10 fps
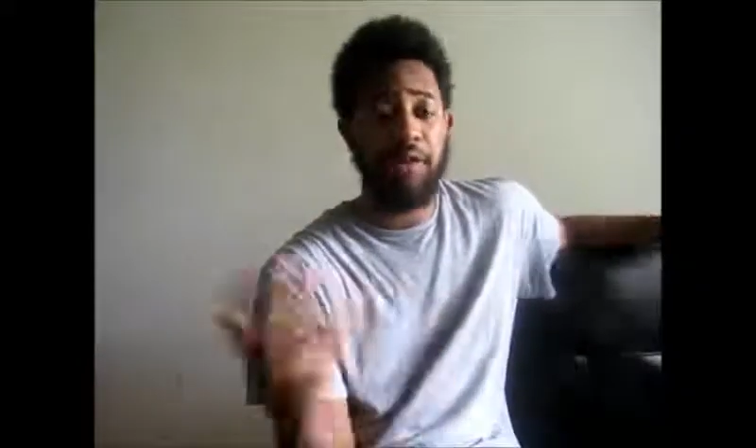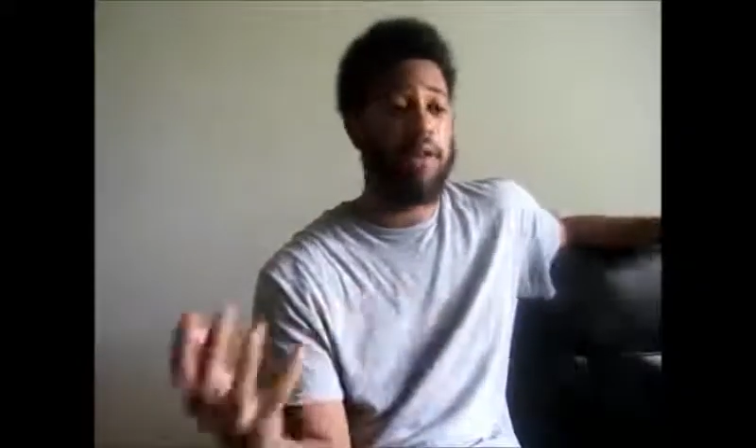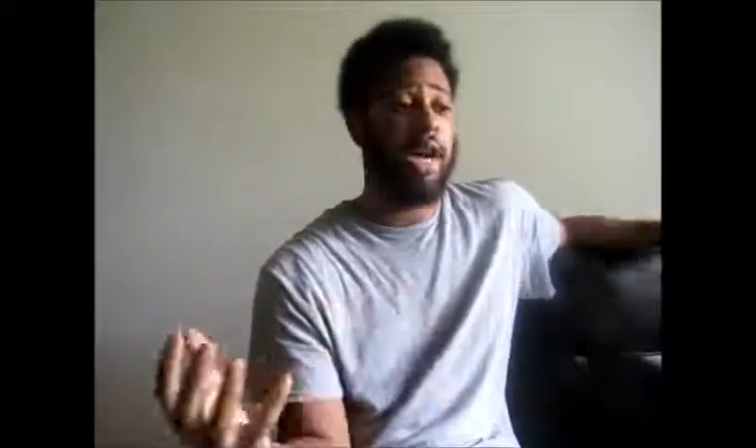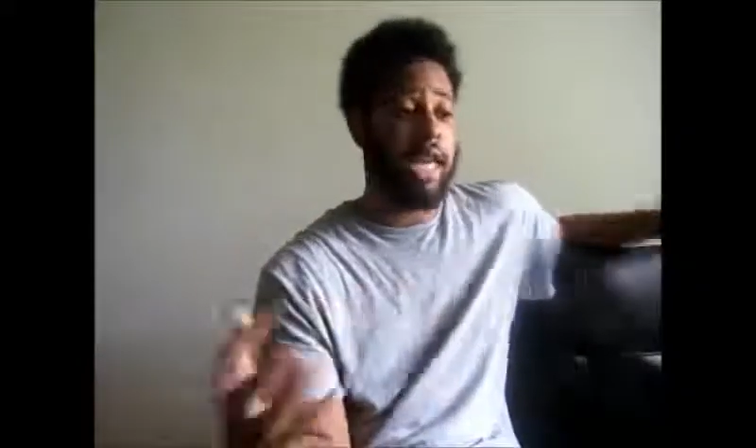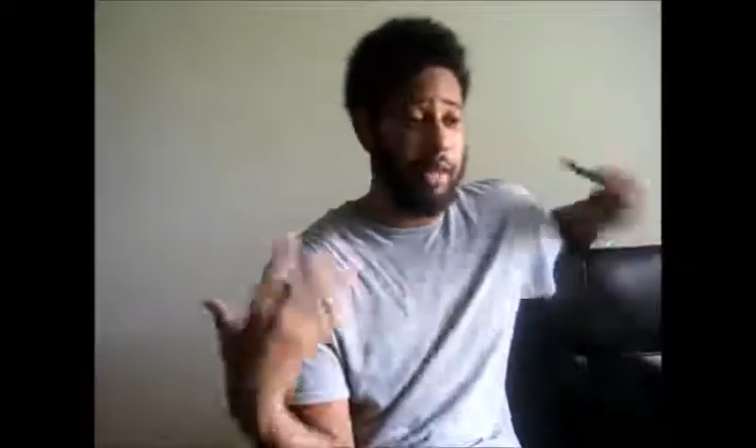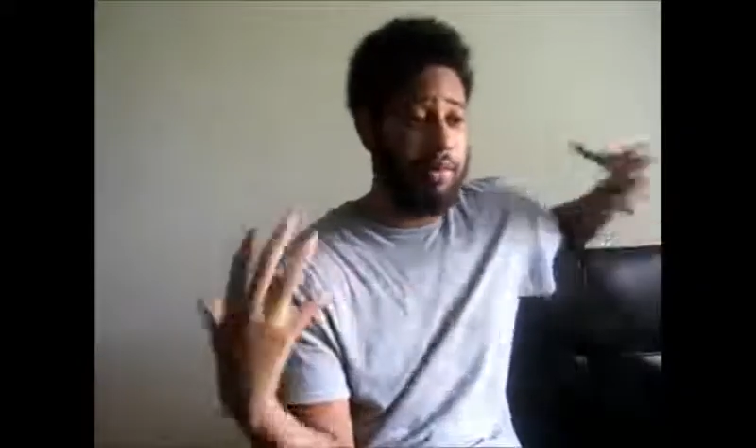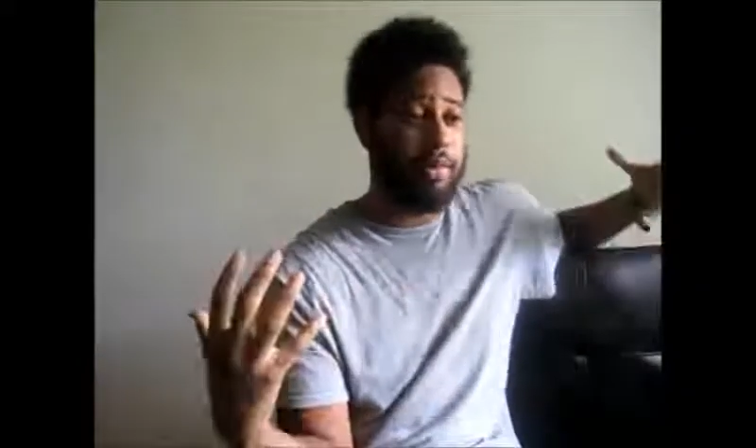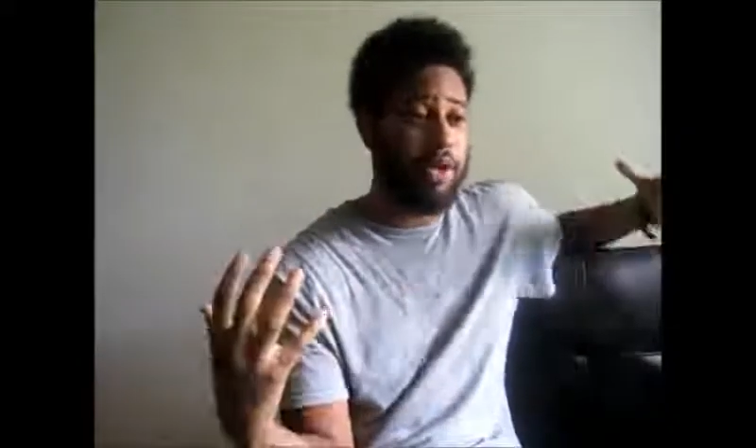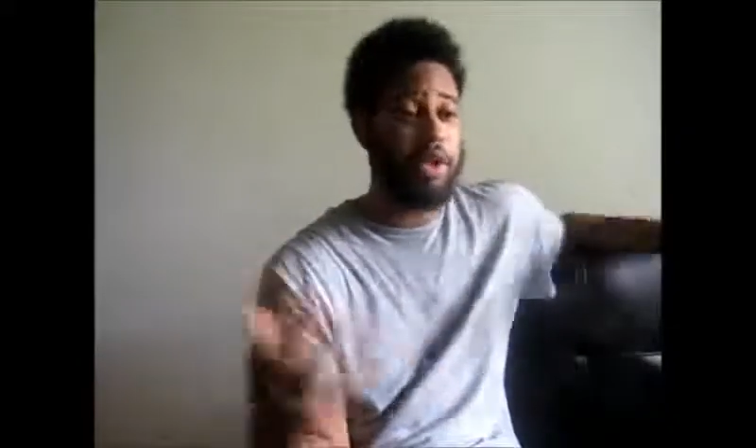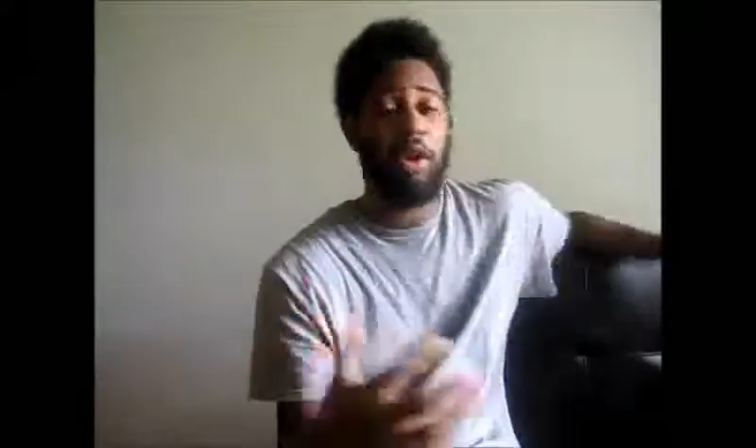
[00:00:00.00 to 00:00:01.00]
even though I am
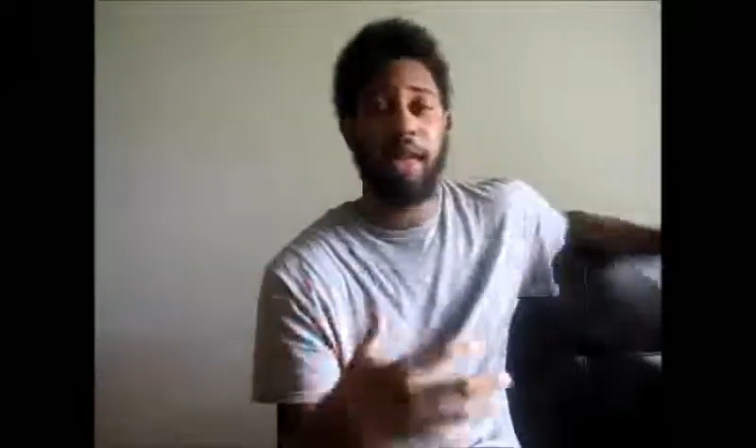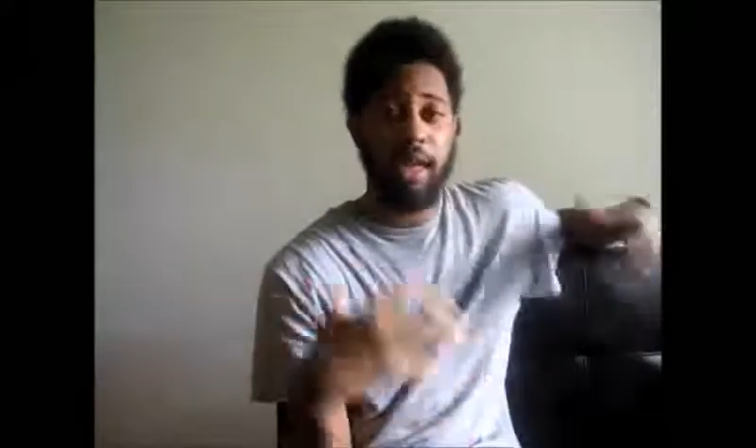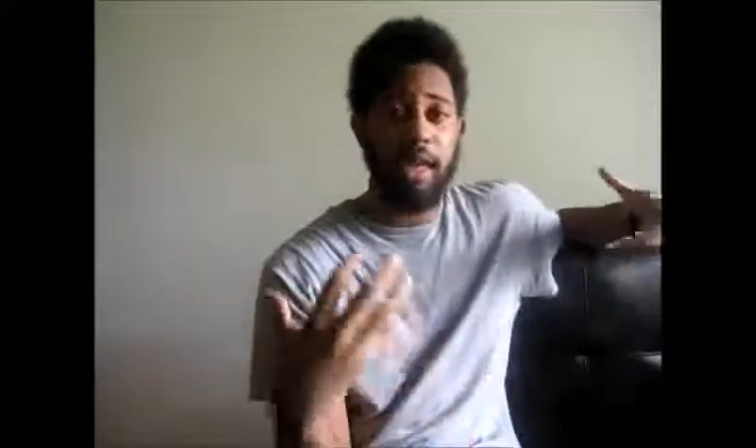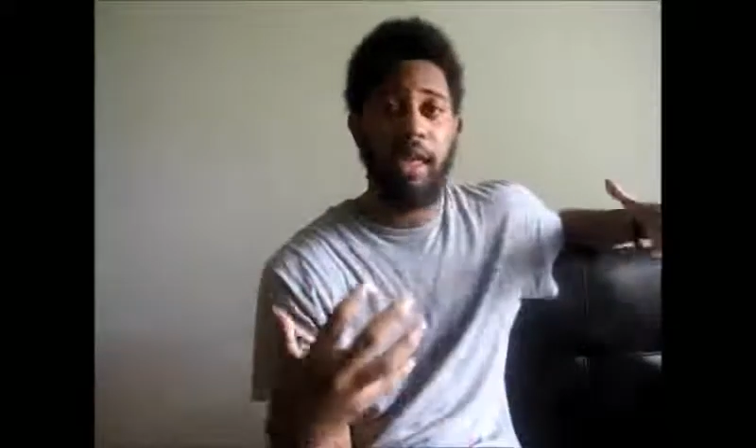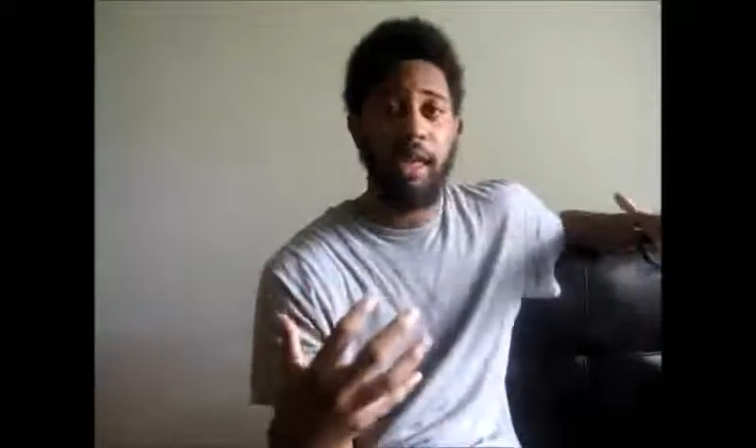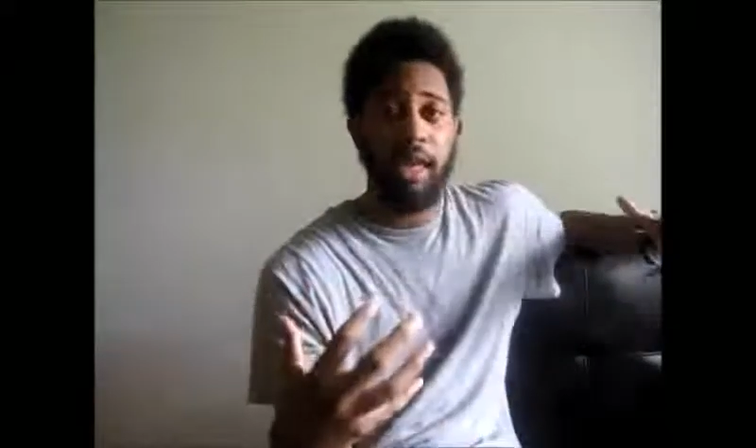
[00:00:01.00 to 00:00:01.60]
snarky